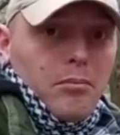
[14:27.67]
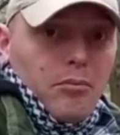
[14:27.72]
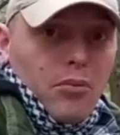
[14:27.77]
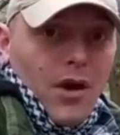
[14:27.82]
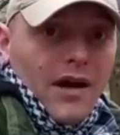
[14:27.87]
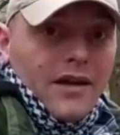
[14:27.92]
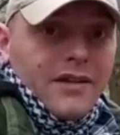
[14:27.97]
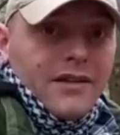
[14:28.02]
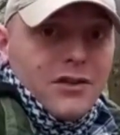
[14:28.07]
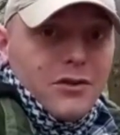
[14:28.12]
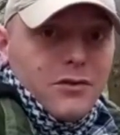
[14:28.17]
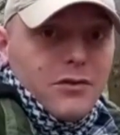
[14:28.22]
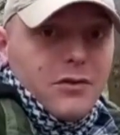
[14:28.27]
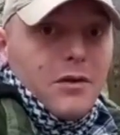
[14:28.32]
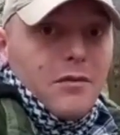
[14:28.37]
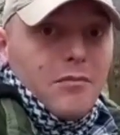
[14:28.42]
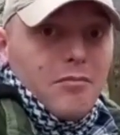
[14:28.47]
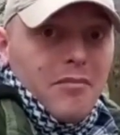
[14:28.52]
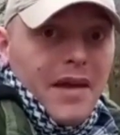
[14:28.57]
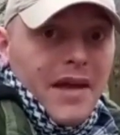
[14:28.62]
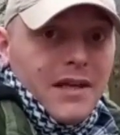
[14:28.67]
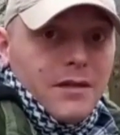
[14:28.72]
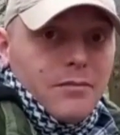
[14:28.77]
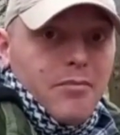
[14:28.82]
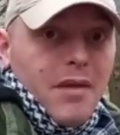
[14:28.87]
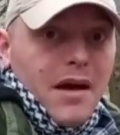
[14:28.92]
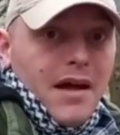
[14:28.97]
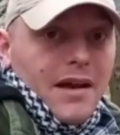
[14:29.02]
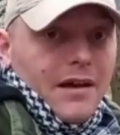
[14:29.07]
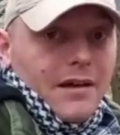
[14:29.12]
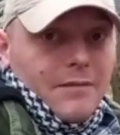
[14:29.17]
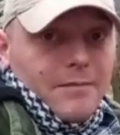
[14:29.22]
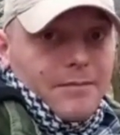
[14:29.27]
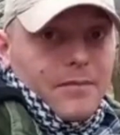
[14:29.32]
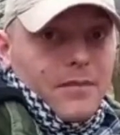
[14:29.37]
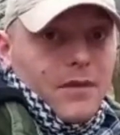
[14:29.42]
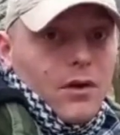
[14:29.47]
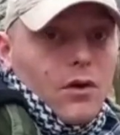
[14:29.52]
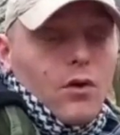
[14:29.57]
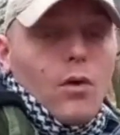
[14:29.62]
Practice makes better.
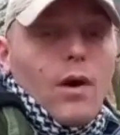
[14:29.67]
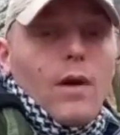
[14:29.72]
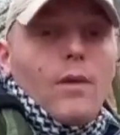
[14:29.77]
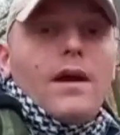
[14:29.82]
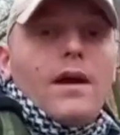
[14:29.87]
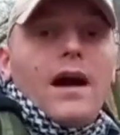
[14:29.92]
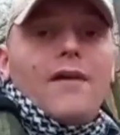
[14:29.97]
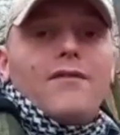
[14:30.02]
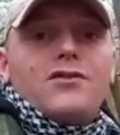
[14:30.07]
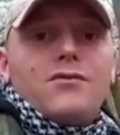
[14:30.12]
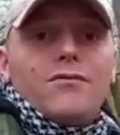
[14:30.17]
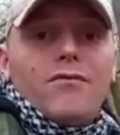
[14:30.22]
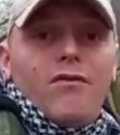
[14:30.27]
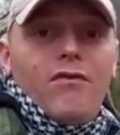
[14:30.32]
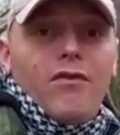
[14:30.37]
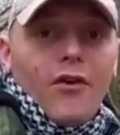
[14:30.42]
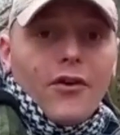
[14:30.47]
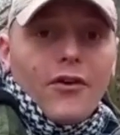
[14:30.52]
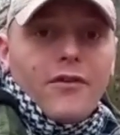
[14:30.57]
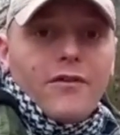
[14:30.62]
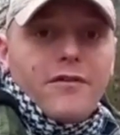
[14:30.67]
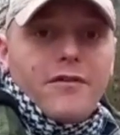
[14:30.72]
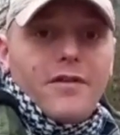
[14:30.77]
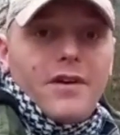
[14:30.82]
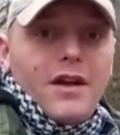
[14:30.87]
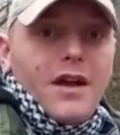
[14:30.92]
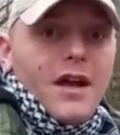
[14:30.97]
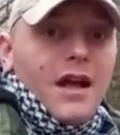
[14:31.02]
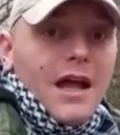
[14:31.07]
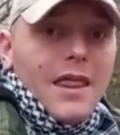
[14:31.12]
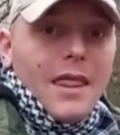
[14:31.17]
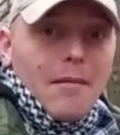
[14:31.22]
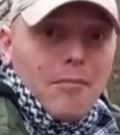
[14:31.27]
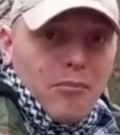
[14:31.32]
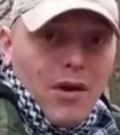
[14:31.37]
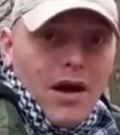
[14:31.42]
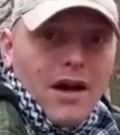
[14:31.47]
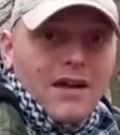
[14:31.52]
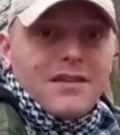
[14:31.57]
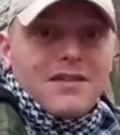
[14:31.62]
Go out and have some fun and then
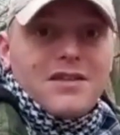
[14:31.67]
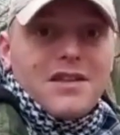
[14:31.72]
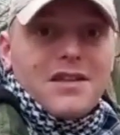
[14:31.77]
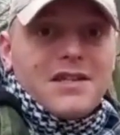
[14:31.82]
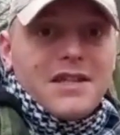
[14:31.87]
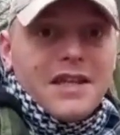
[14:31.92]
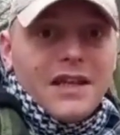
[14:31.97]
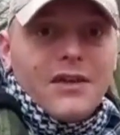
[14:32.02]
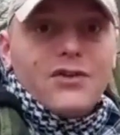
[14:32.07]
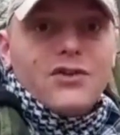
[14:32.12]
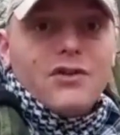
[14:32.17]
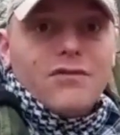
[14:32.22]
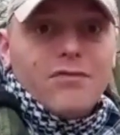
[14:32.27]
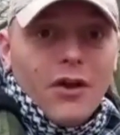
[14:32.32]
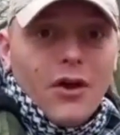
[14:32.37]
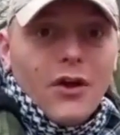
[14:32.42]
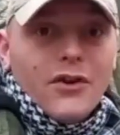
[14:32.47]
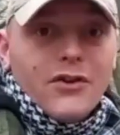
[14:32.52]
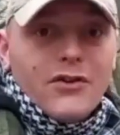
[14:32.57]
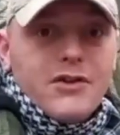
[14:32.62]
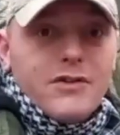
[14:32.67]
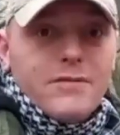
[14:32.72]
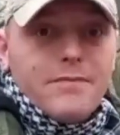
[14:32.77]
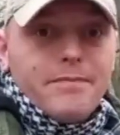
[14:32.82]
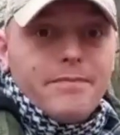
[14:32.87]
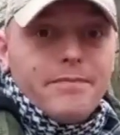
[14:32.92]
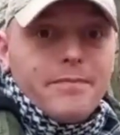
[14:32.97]
practice the skills you've learned.